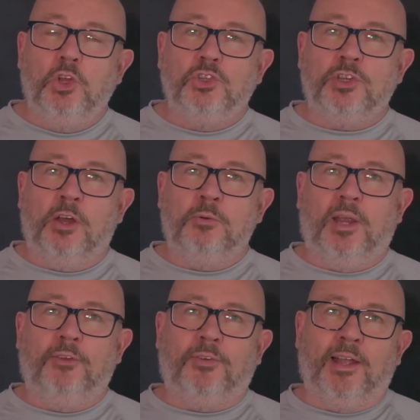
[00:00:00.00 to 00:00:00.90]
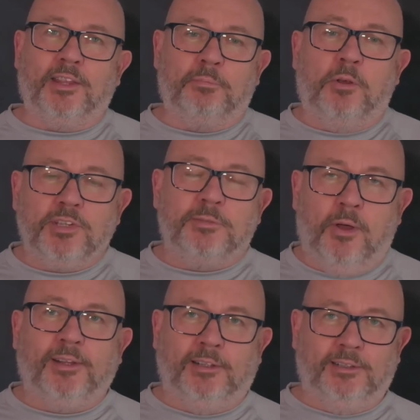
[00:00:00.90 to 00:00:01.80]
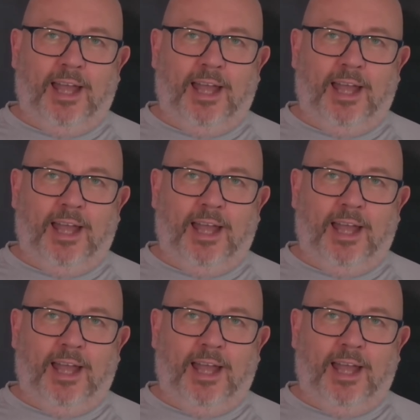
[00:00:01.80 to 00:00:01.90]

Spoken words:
So if you like, the process model